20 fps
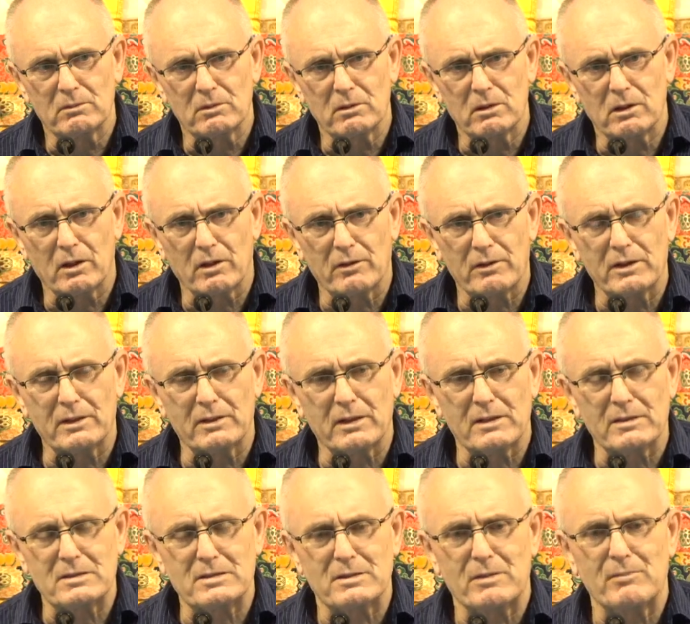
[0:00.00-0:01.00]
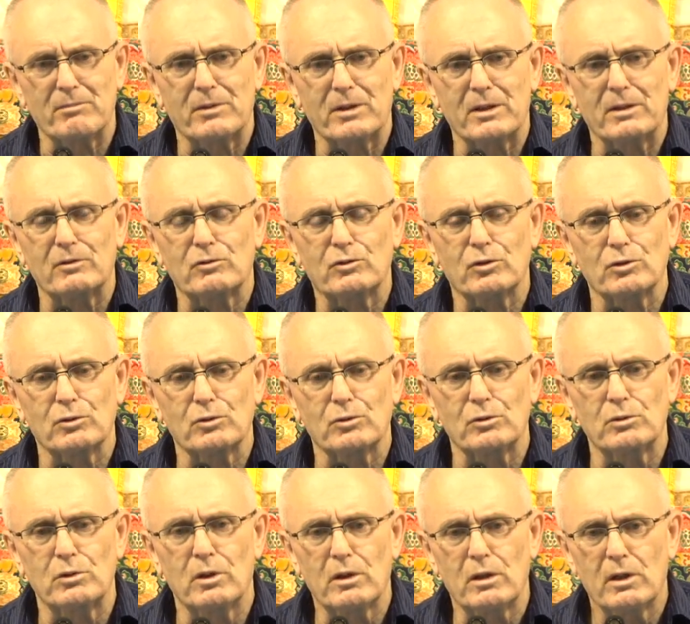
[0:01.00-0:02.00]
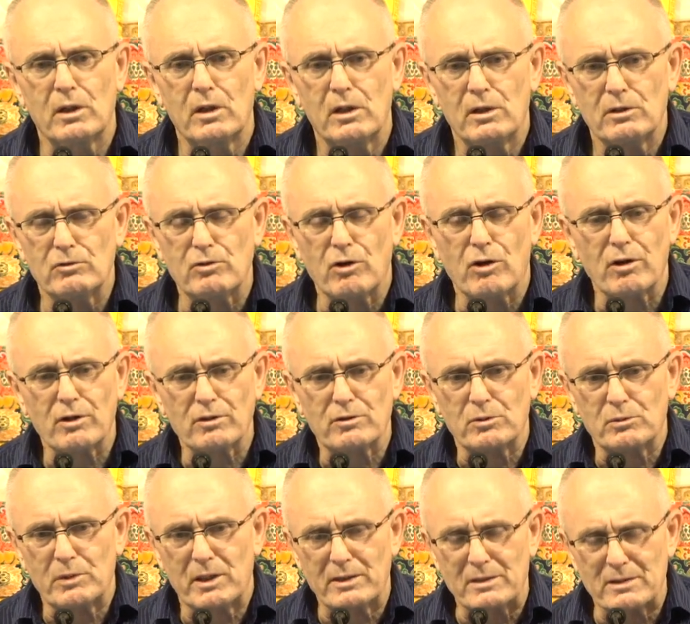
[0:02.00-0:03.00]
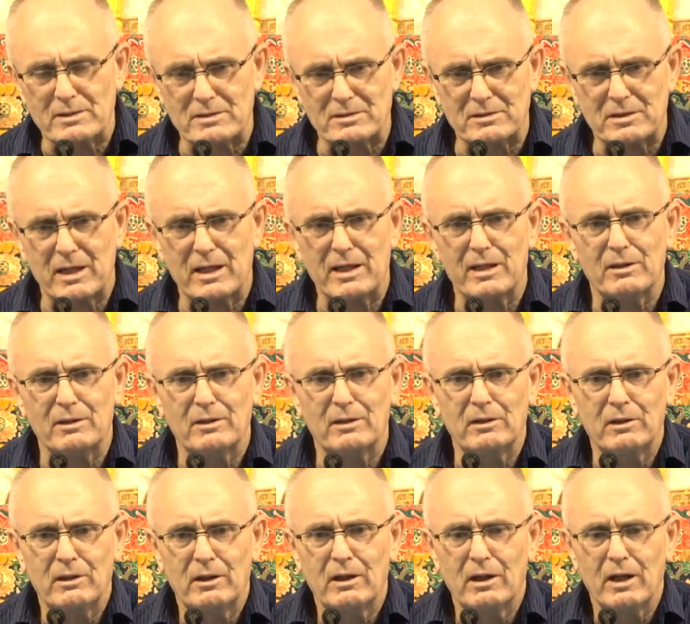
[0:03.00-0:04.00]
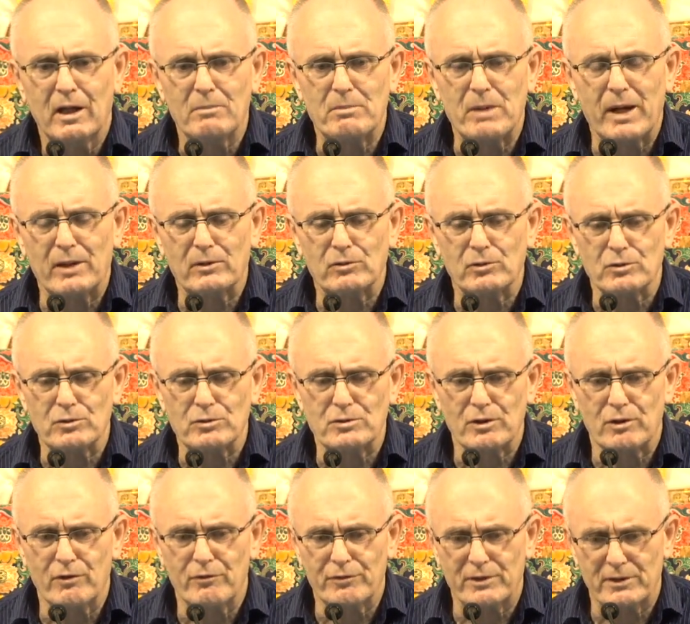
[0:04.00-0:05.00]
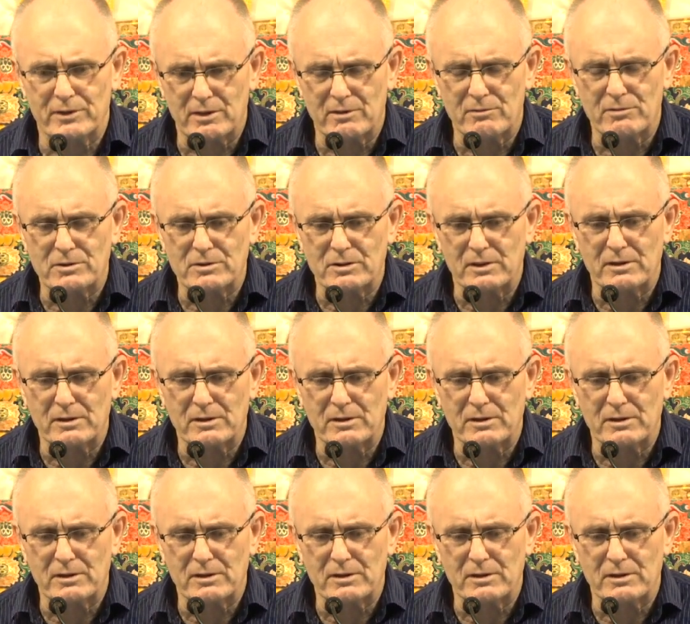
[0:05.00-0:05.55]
And I think that's something to try to understand about yourself, that there is a